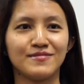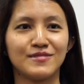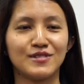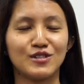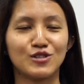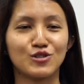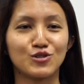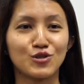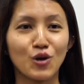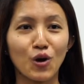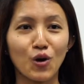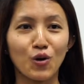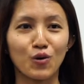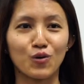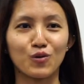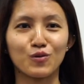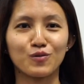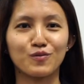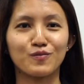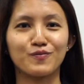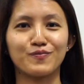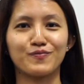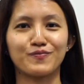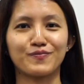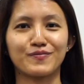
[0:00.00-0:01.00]
So,
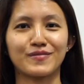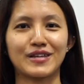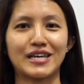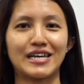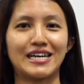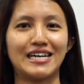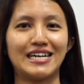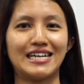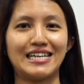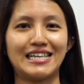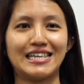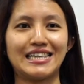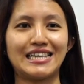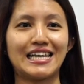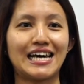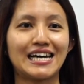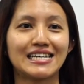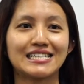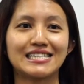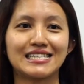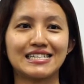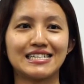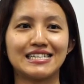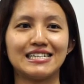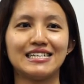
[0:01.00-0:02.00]

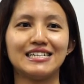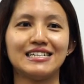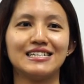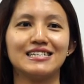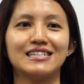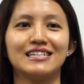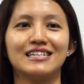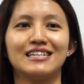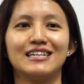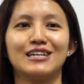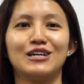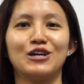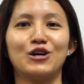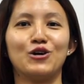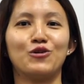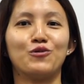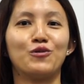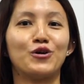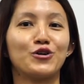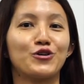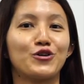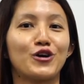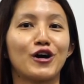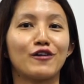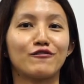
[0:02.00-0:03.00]
lastly,
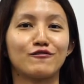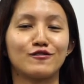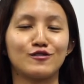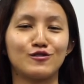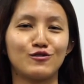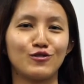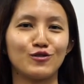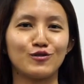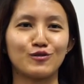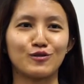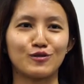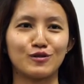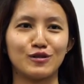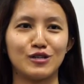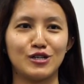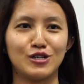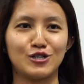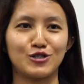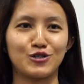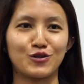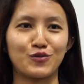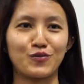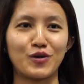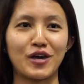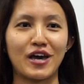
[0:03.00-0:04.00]
what you have to do.
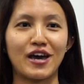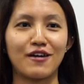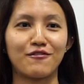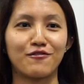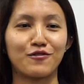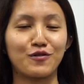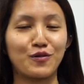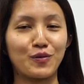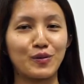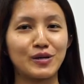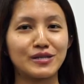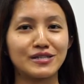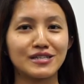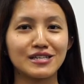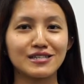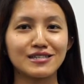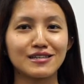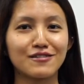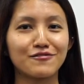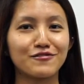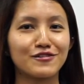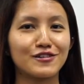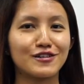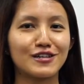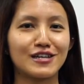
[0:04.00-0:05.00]
So we have quizzes
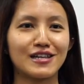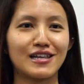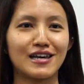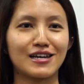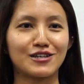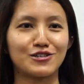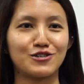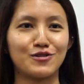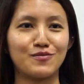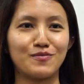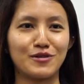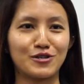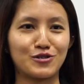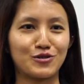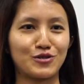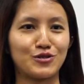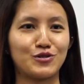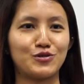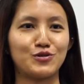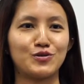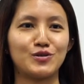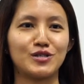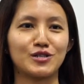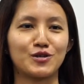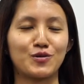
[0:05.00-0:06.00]
after the lecture, make sure
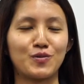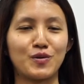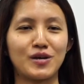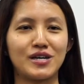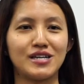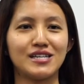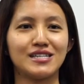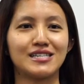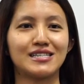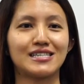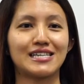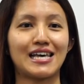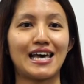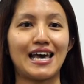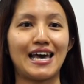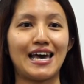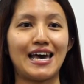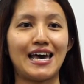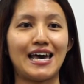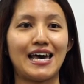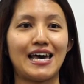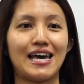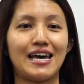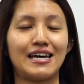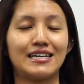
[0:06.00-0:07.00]
you do the quiz.
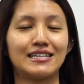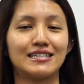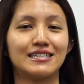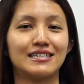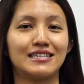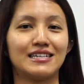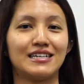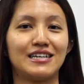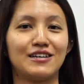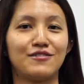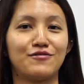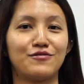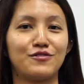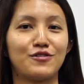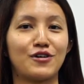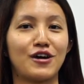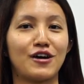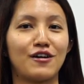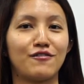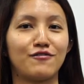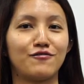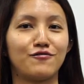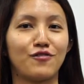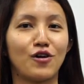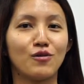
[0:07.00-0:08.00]
And if you
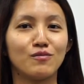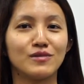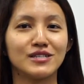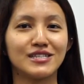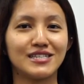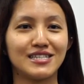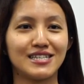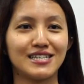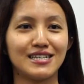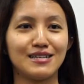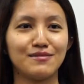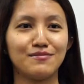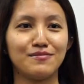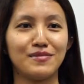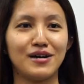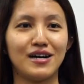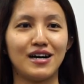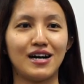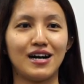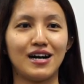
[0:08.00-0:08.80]
have formed a team,